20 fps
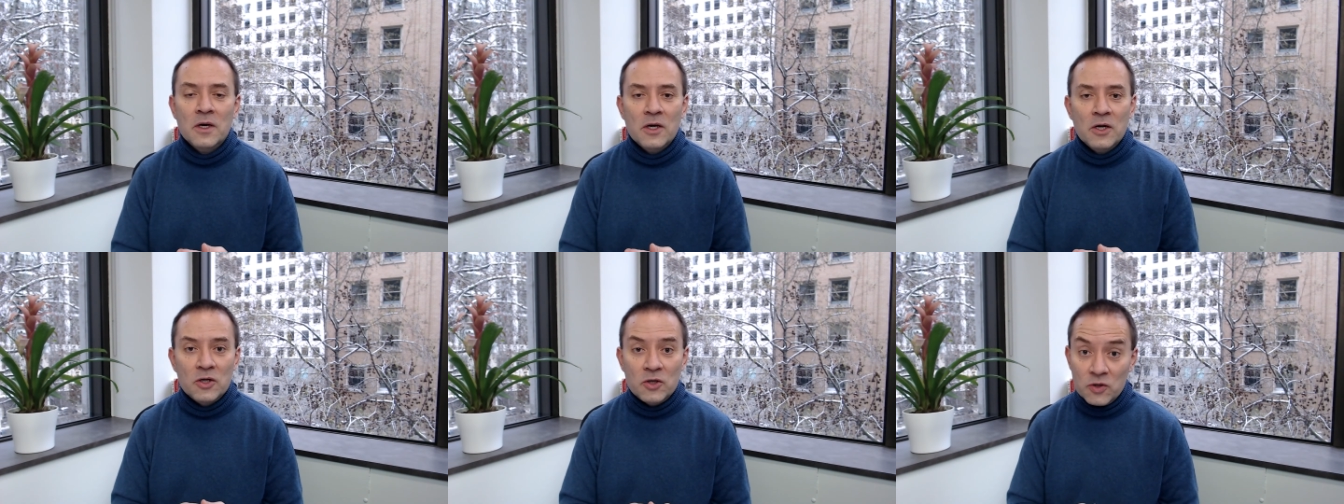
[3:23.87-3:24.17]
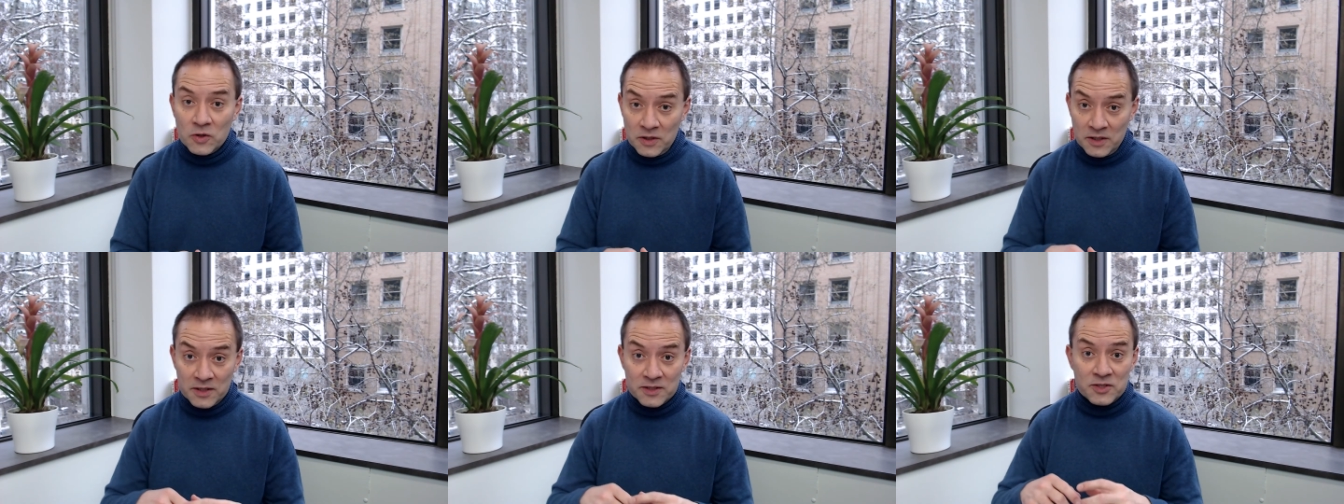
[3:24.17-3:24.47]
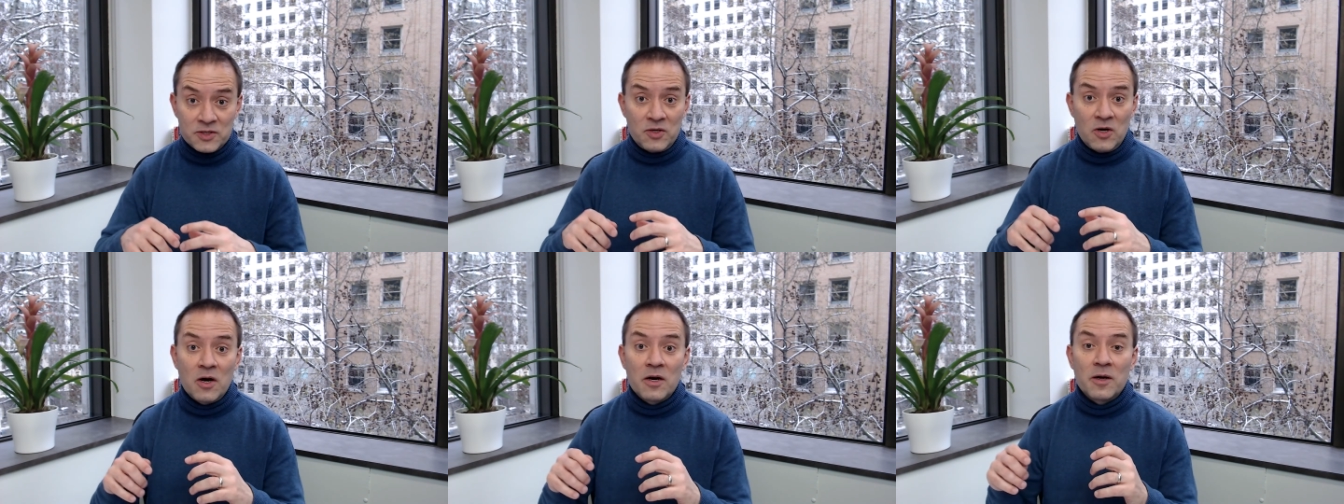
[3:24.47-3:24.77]
you can
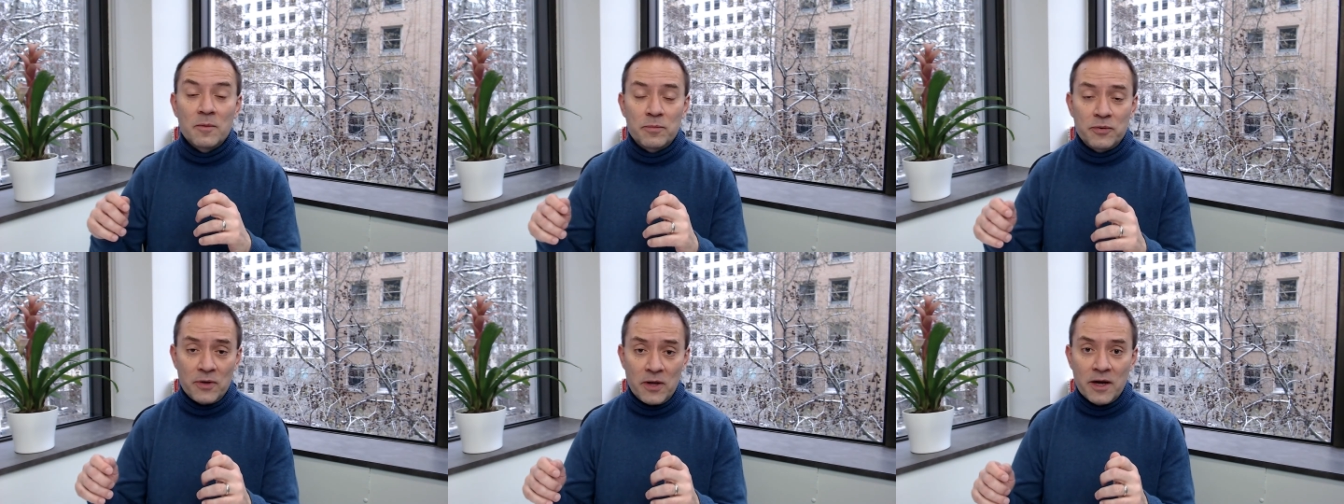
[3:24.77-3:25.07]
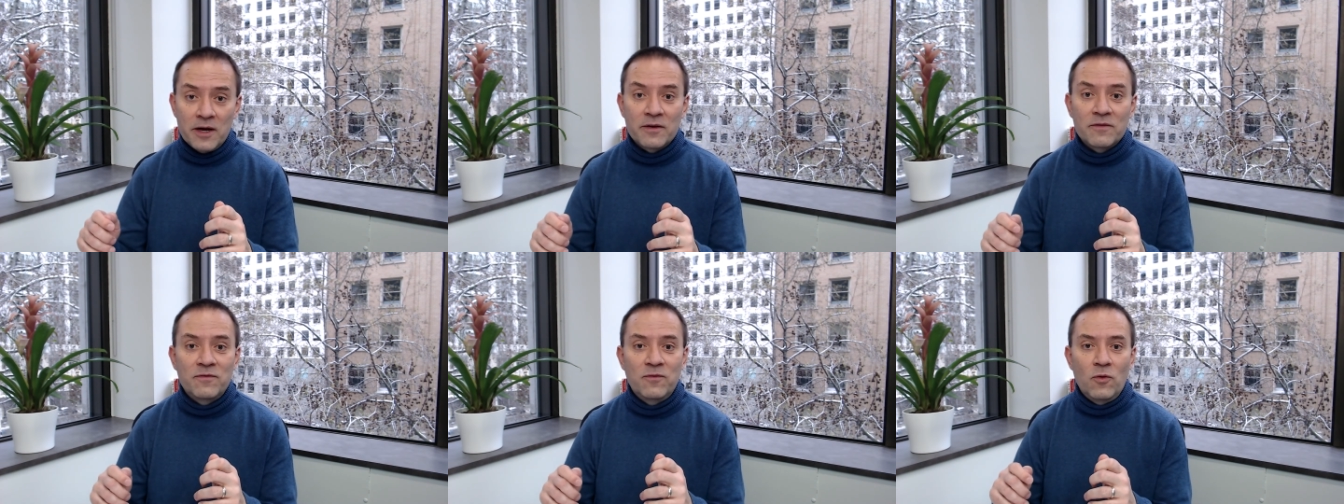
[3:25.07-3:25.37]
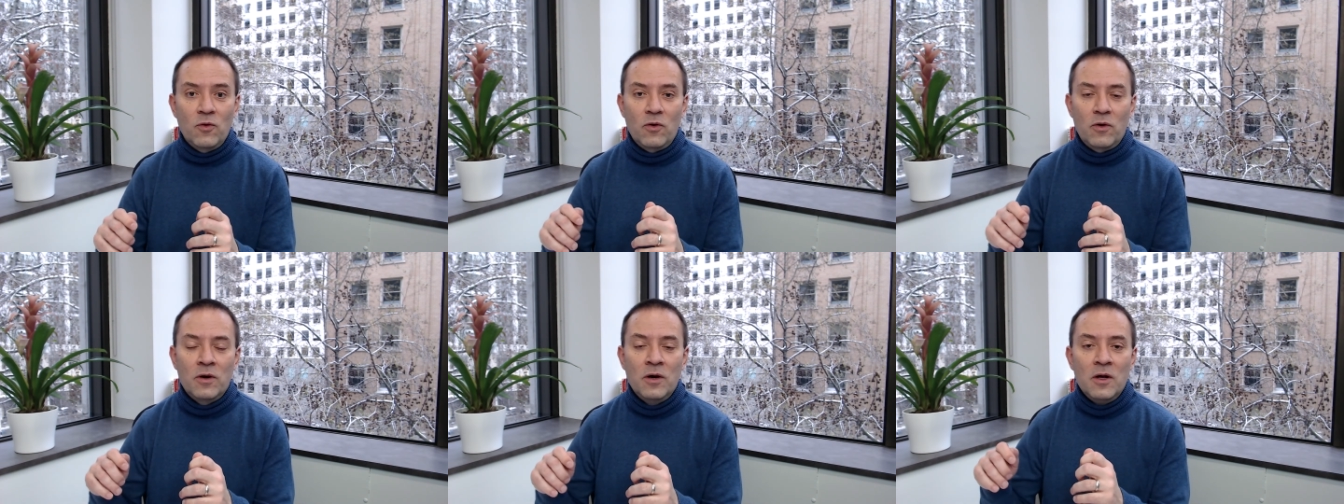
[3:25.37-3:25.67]
start applying
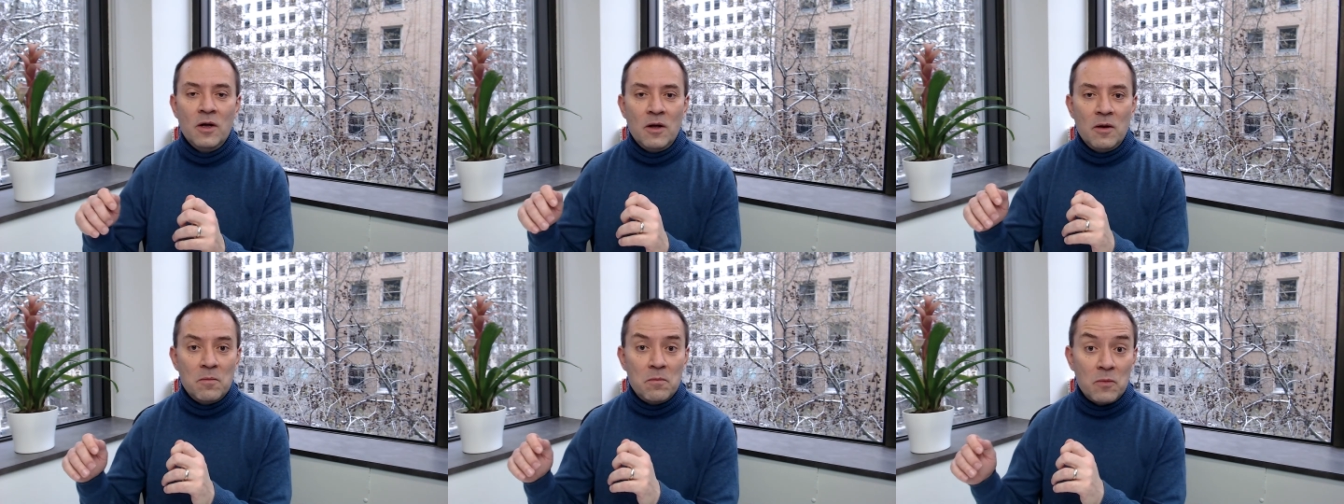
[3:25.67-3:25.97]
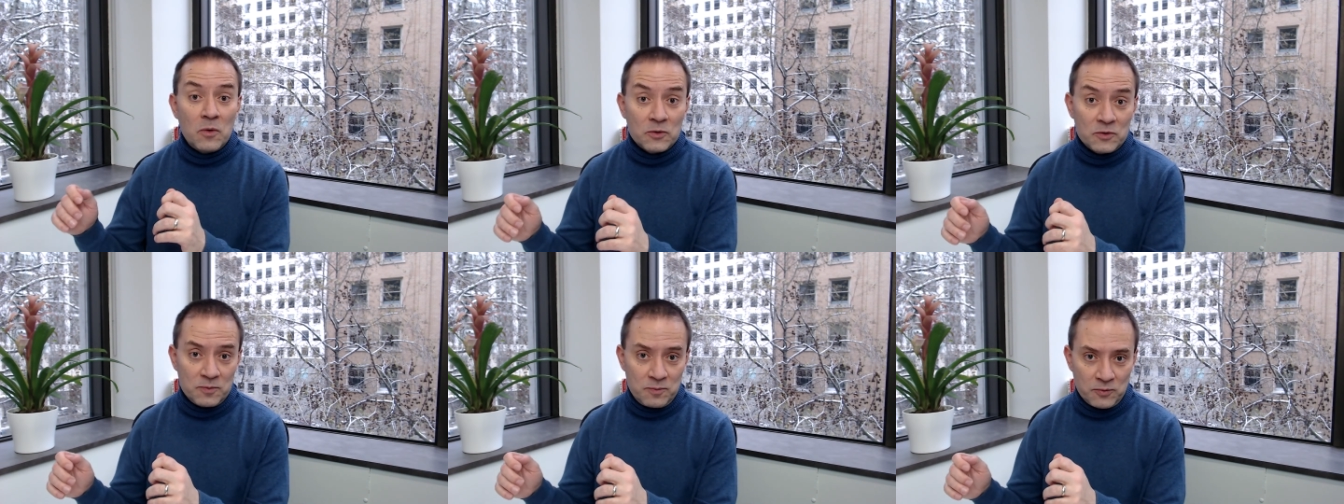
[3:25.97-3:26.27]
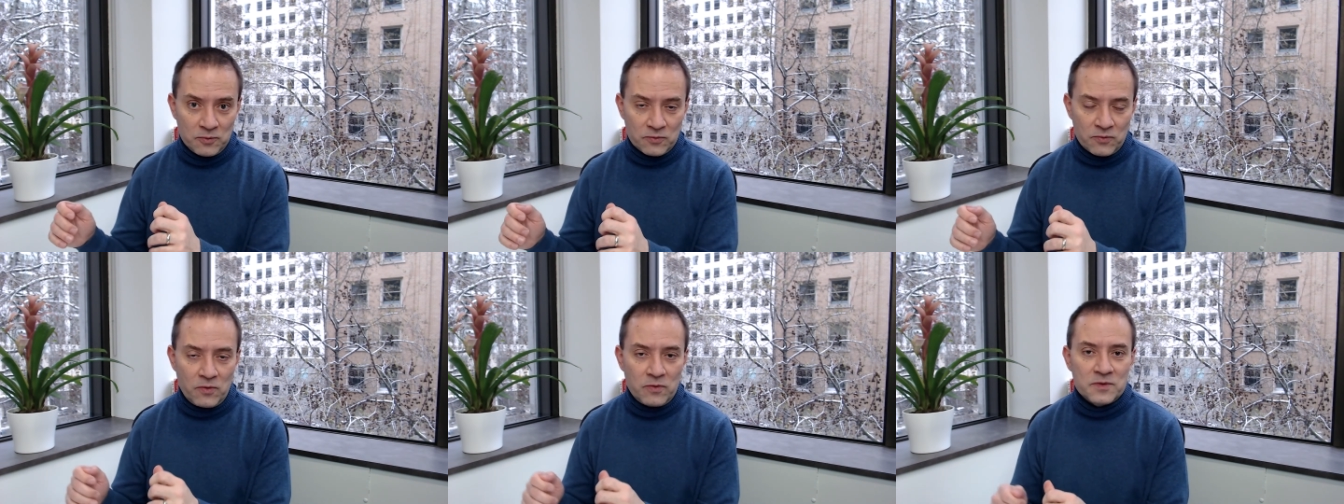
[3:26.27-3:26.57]
for multiple
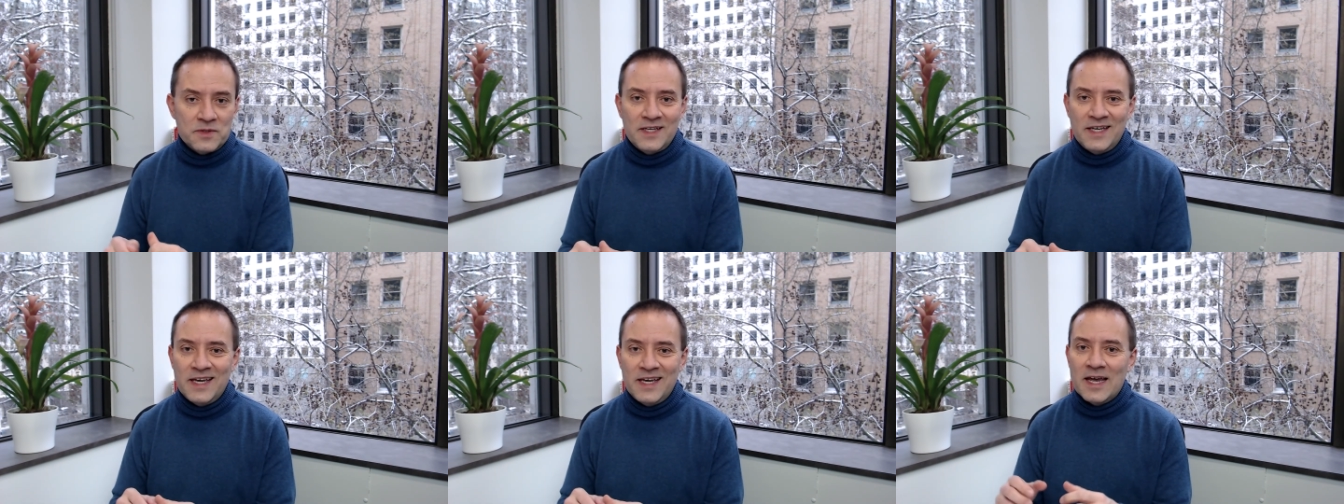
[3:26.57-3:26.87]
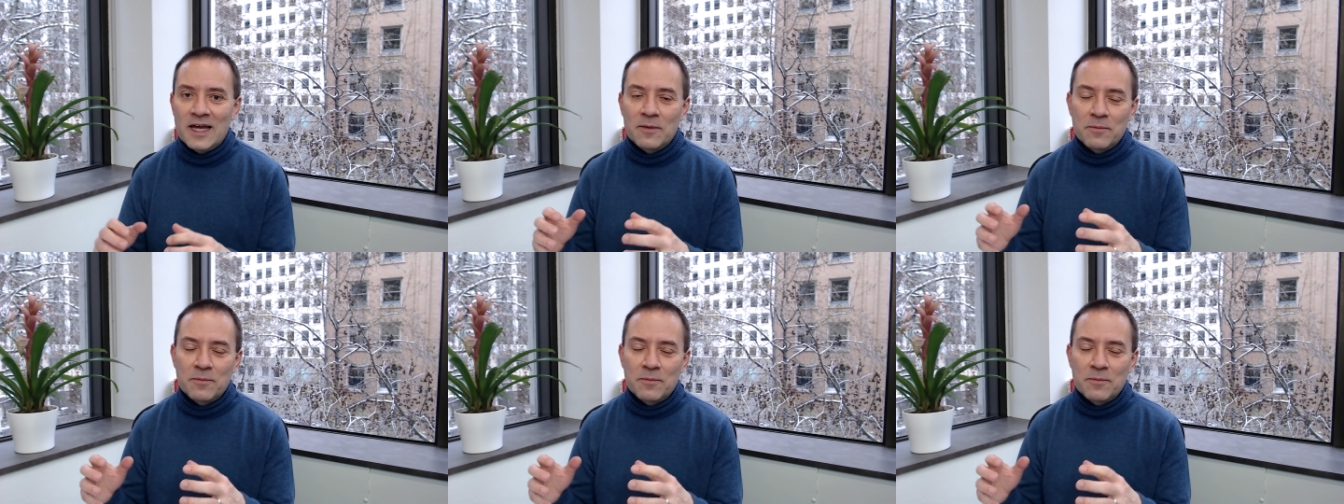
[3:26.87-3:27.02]
roles again,